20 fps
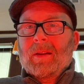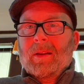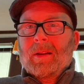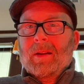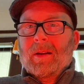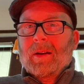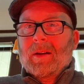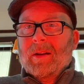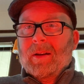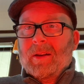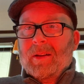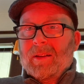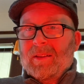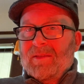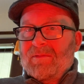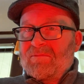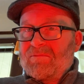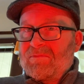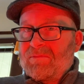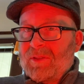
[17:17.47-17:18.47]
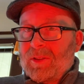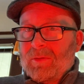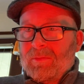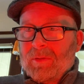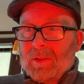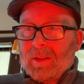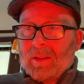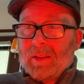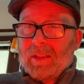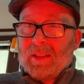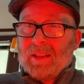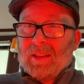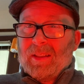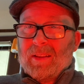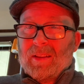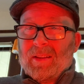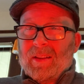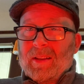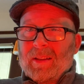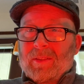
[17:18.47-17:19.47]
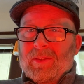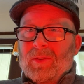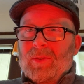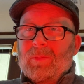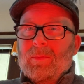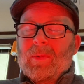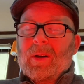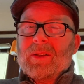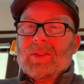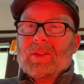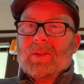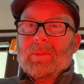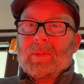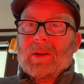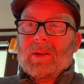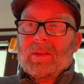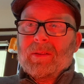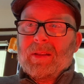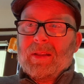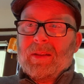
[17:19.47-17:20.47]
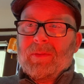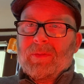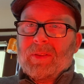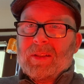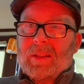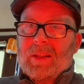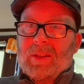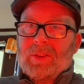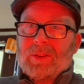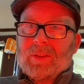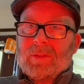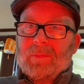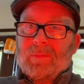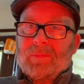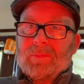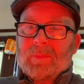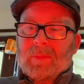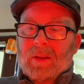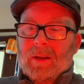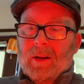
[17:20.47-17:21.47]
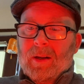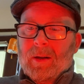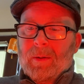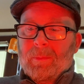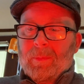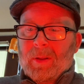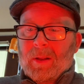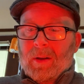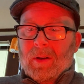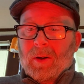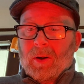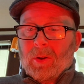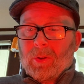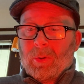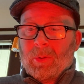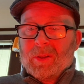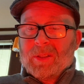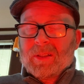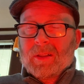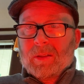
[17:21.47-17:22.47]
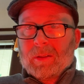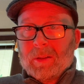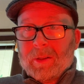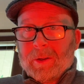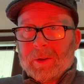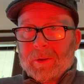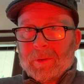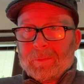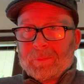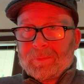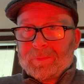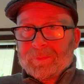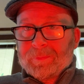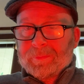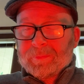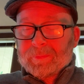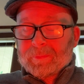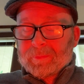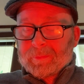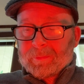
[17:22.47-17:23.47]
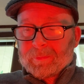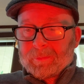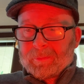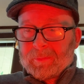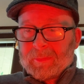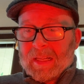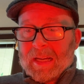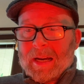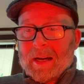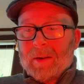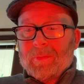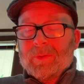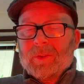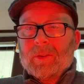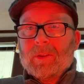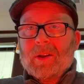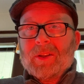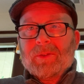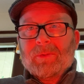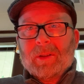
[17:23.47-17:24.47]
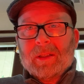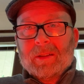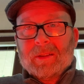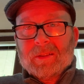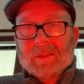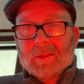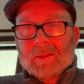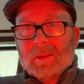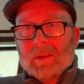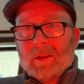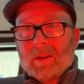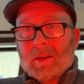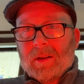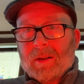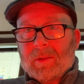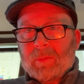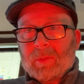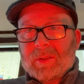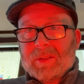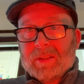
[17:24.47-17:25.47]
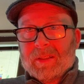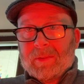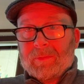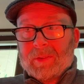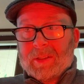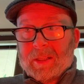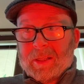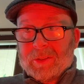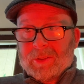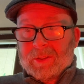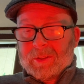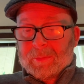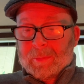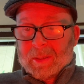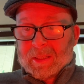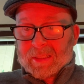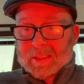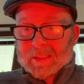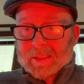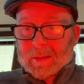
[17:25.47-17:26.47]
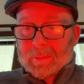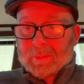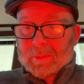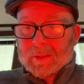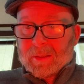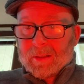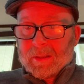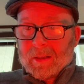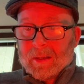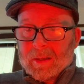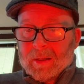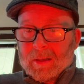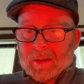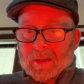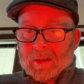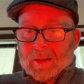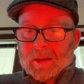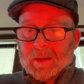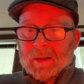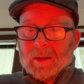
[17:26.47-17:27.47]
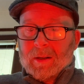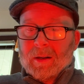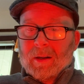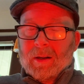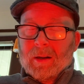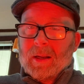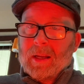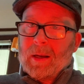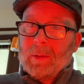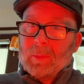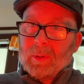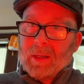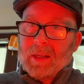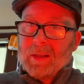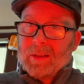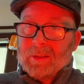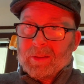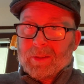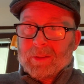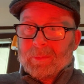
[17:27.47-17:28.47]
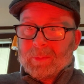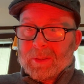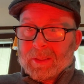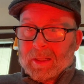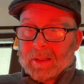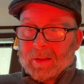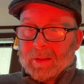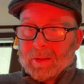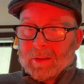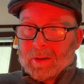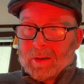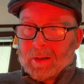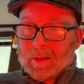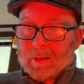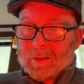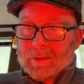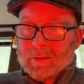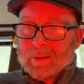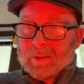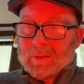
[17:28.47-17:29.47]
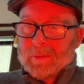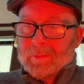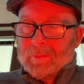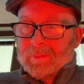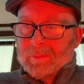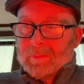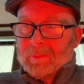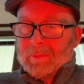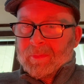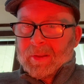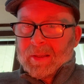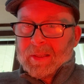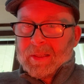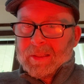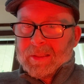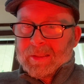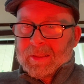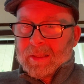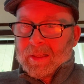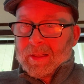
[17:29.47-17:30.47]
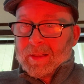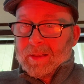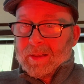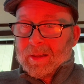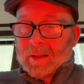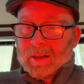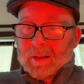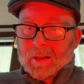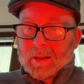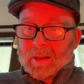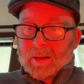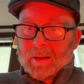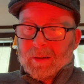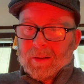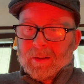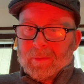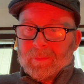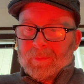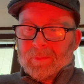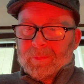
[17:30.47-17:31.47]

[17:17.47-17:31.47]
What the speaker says: to really think too much about the invitation. Although it's clear after Osric is gone, once the invitation's been accepted, Hamlet has some second thoughts. He said, "Thou